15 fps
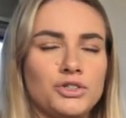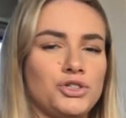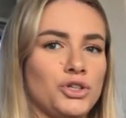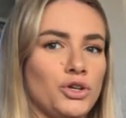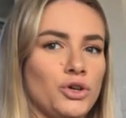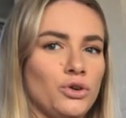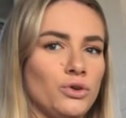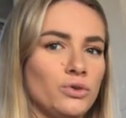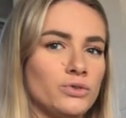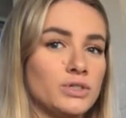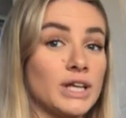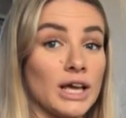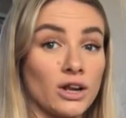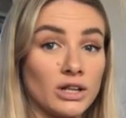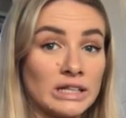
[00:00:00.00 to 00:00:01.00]
Do you
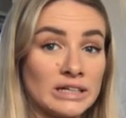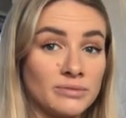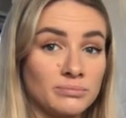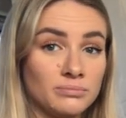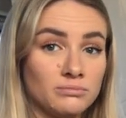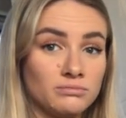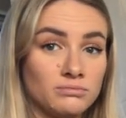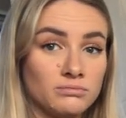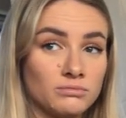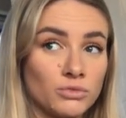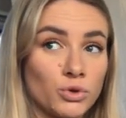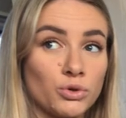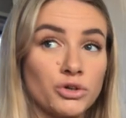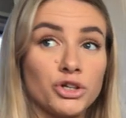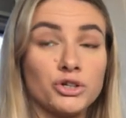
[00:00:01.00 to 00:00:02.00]
tell them?
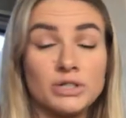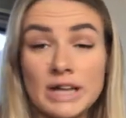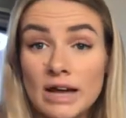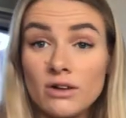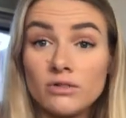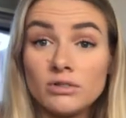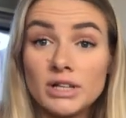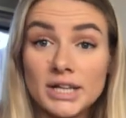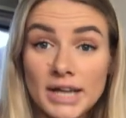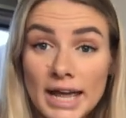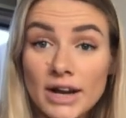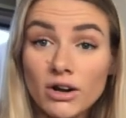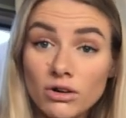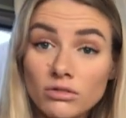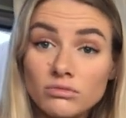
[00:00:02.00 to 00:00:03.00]
Or do you tell an
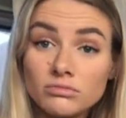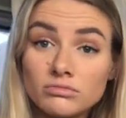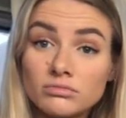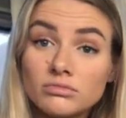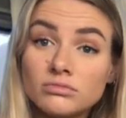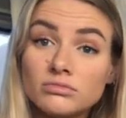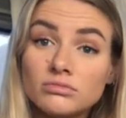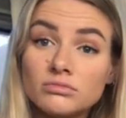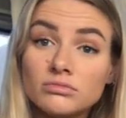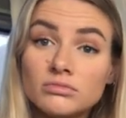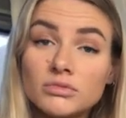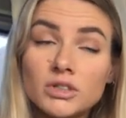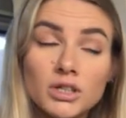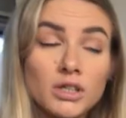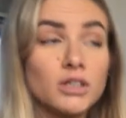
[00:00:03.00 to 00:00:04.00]
adult?
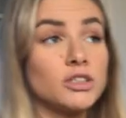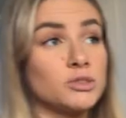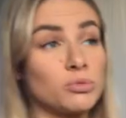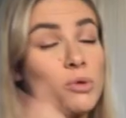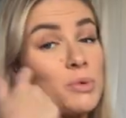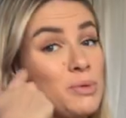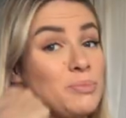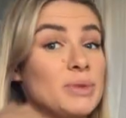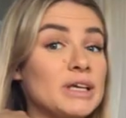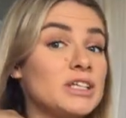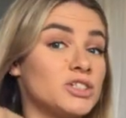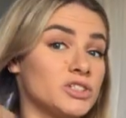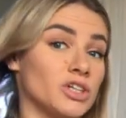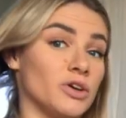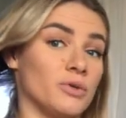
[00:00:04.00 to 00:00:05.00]
It's probably
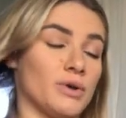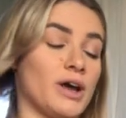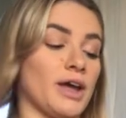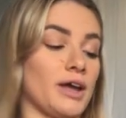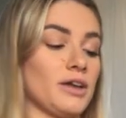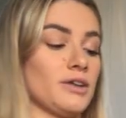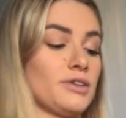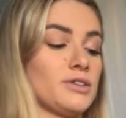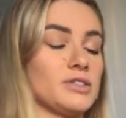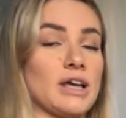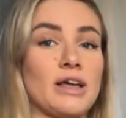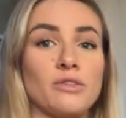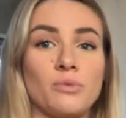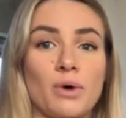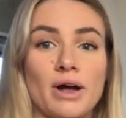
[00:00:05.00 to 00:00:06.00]
best to, eh? Because
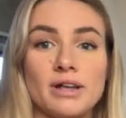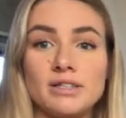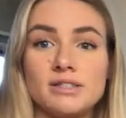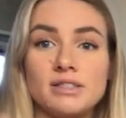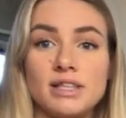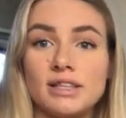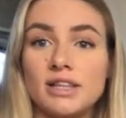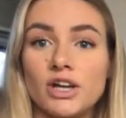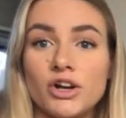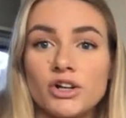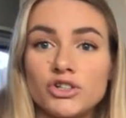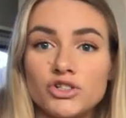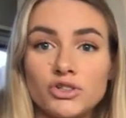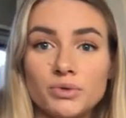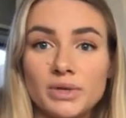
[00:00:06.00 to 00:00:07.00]
otherwise, then they're going
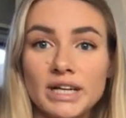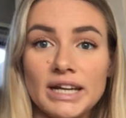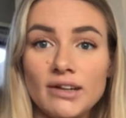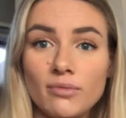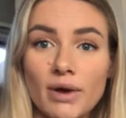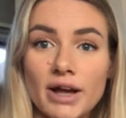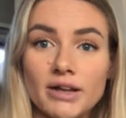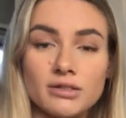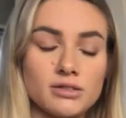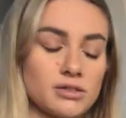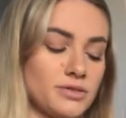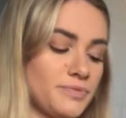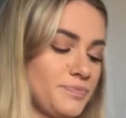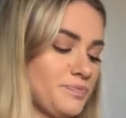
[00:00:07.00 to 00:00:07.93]
to do it anyways.